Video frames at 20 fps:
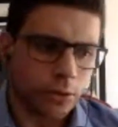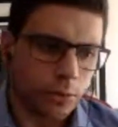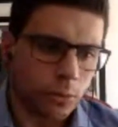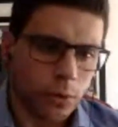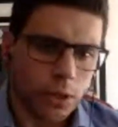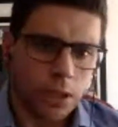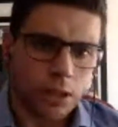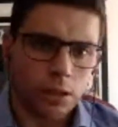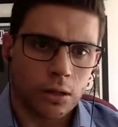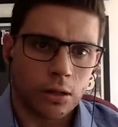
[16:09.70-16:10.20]

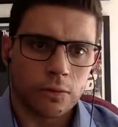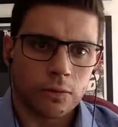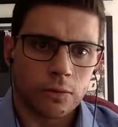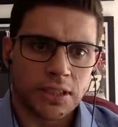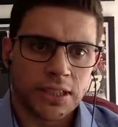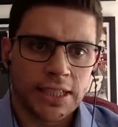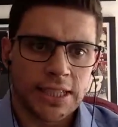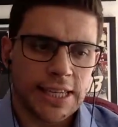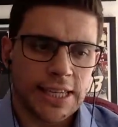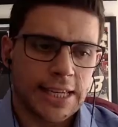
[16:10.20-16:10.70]
one,
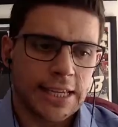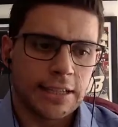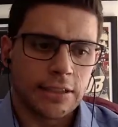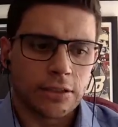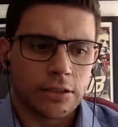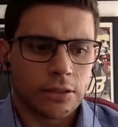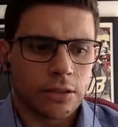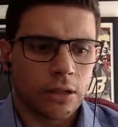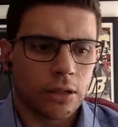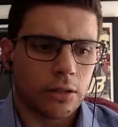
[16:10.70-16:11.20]
obviously,
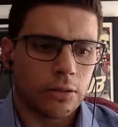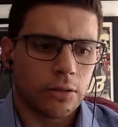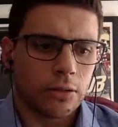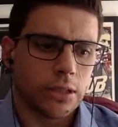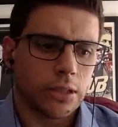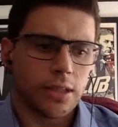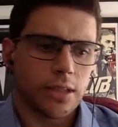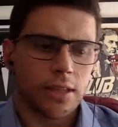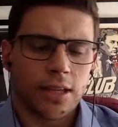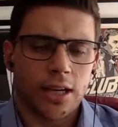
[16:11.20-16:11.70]
is
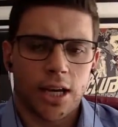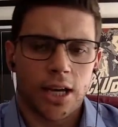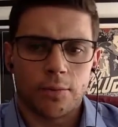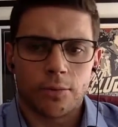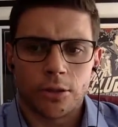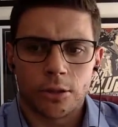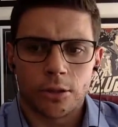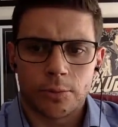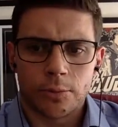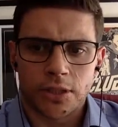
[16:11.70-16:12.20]
tolerance and
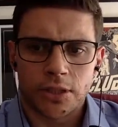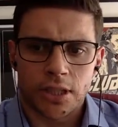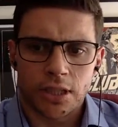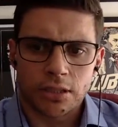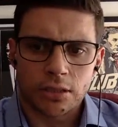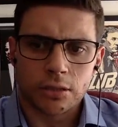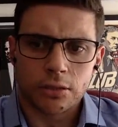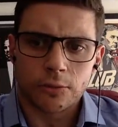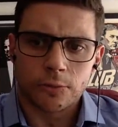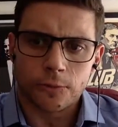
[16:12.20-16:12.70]
absolute
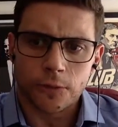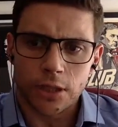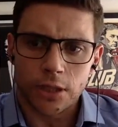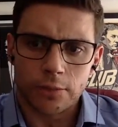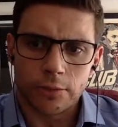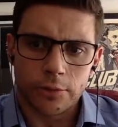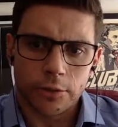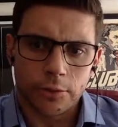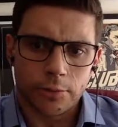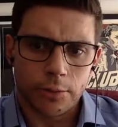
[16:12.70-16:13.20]
protection of
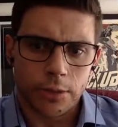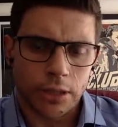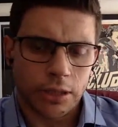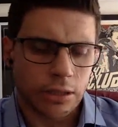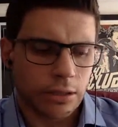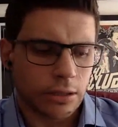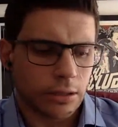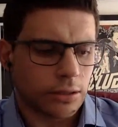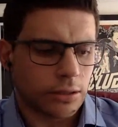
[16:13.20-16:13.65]
freedom of speech.